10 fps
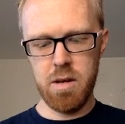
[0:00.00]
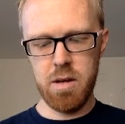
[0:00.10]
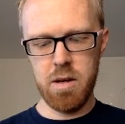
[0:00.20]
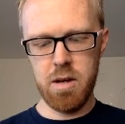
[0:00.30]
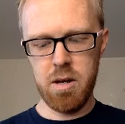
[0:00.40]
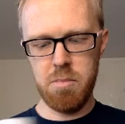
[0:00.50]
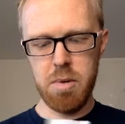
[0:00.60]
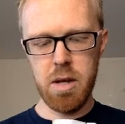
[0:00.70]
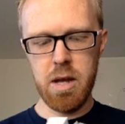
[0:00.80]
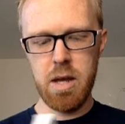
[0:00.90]

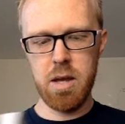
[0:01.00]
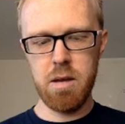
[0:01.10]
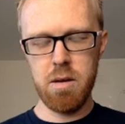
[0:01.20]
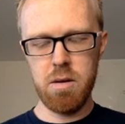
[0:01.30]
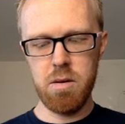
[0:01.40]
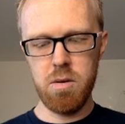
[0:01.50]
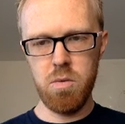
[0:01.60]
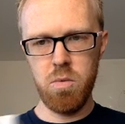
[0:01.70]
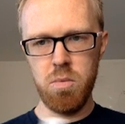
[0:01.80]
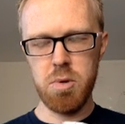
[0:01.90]
But I
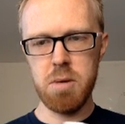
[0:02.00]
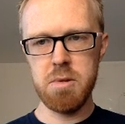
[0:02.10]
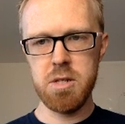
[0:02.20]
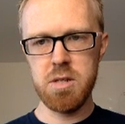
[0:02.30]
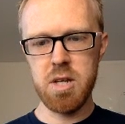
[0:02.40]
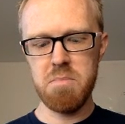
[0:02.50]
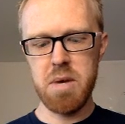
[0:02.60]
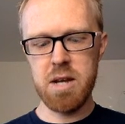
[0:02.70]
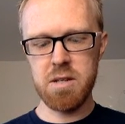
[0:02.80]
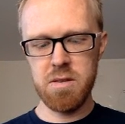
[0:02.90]
will probably just come
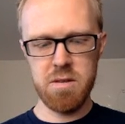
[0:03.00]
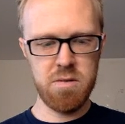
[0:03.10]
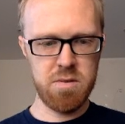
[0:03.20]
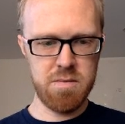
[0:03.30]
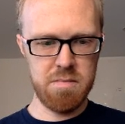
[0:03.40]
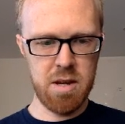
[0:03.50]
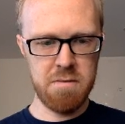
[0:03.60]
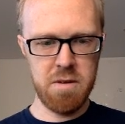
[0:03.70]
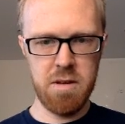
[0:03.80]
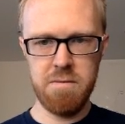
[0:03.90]
back to this
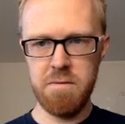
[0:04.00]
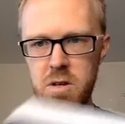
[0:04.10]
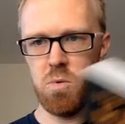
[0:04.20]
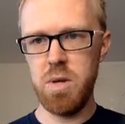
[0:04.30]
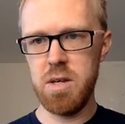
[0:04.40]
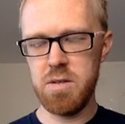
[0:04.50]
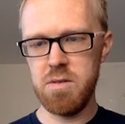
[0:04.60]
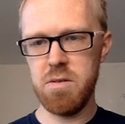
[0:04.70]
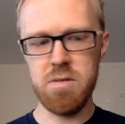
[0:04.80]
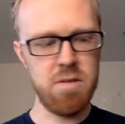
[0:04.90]
every few
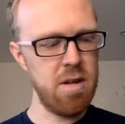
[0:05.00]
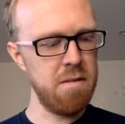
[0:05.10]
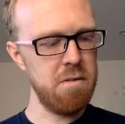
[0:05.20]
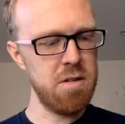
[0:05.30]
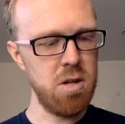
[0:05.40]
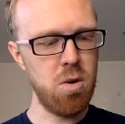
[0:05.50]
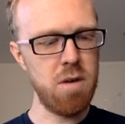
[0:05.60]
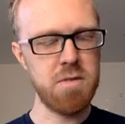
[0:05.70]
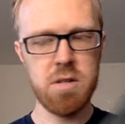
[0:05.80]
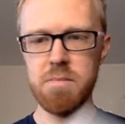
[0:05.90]
weeks or every so
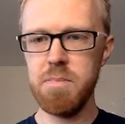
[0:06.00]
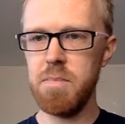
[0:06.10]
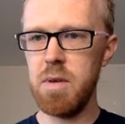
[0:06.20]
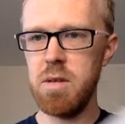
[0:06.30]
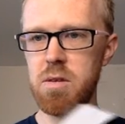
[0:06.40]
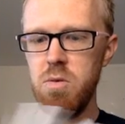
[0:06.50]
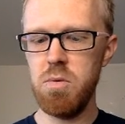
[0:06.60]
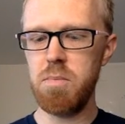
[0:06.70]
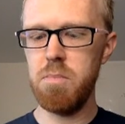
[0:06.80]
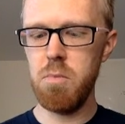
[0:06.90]
often and do
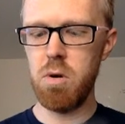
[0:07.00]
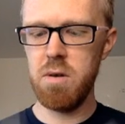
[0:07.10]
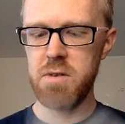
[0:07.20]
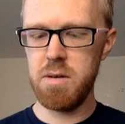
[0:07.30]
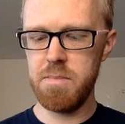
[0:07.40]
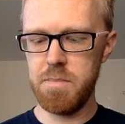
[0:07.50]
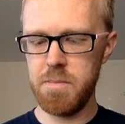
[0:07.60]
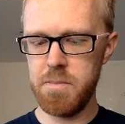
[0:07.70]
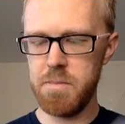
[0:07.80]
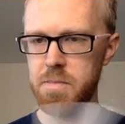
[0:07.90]
more of it.
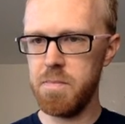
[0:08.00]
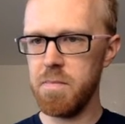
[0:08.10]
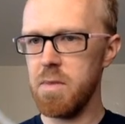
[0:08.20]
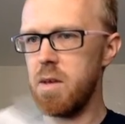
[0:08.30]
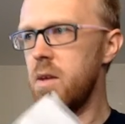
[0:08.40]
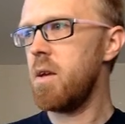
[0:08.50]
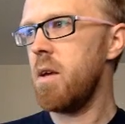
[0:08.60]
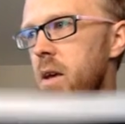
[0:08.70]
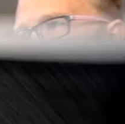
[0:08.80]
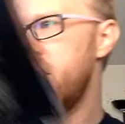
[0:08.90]

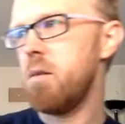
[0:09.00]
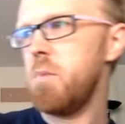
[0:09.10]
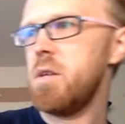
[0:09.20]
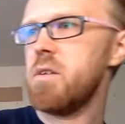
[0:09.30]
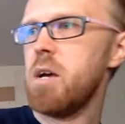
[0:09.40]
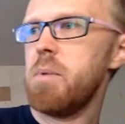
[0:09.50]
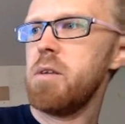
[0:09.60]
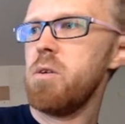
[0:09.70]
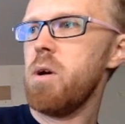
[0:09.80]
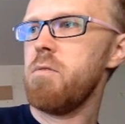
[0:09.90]
And in the meantime, I
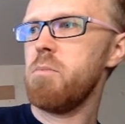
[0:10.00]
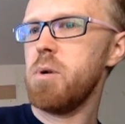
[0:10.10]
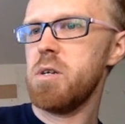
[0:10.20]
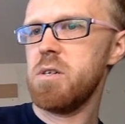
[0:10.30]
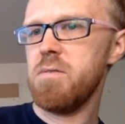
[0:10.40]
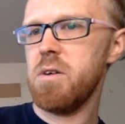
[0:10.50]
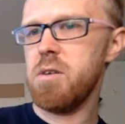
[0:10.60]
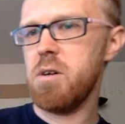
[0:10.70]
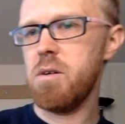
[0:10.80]
do have a bunch of other